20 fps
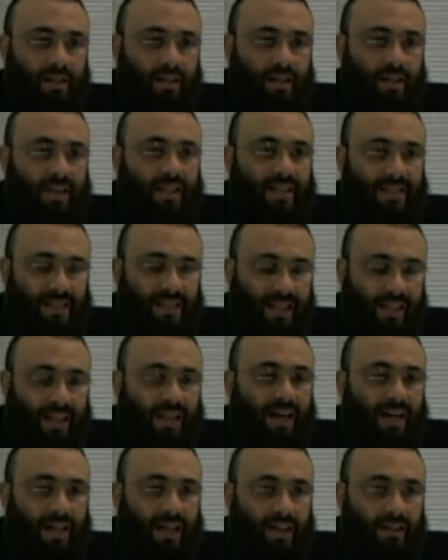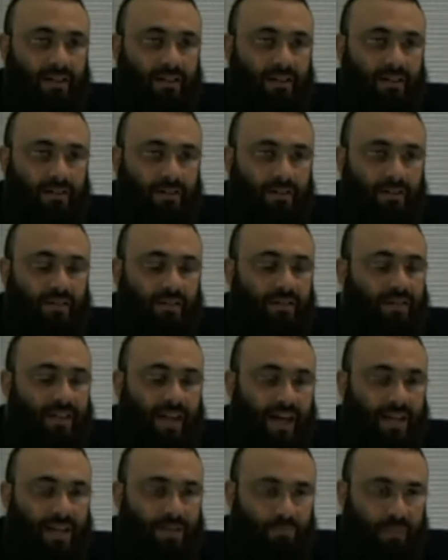It is Allah,
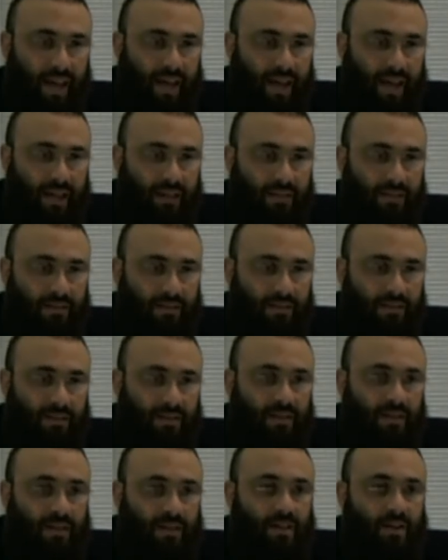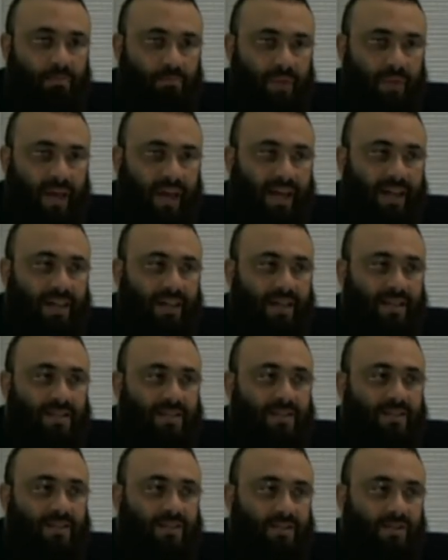not man. Man is
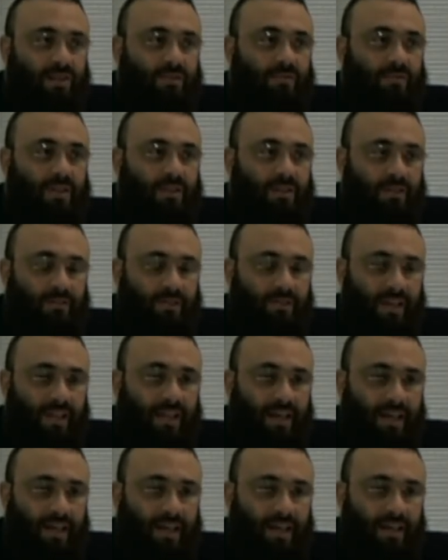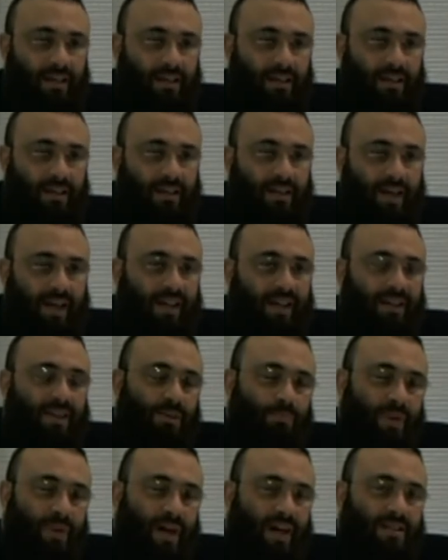the servant of Allah and
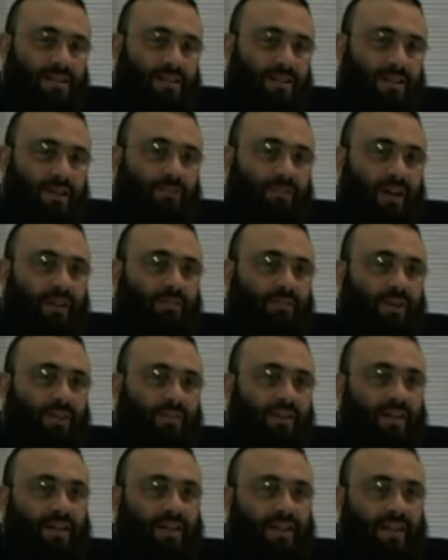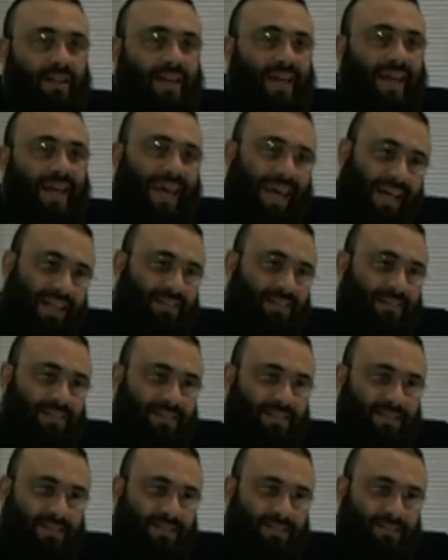the master of everything
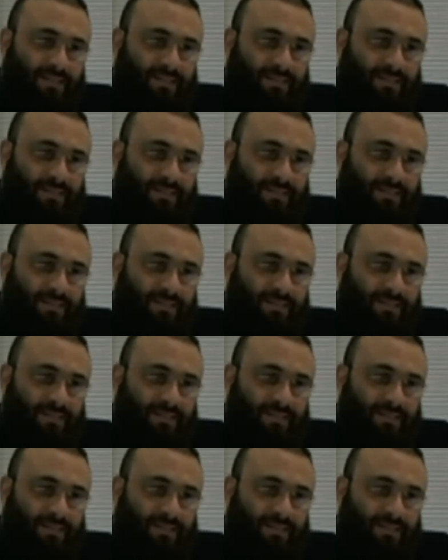else.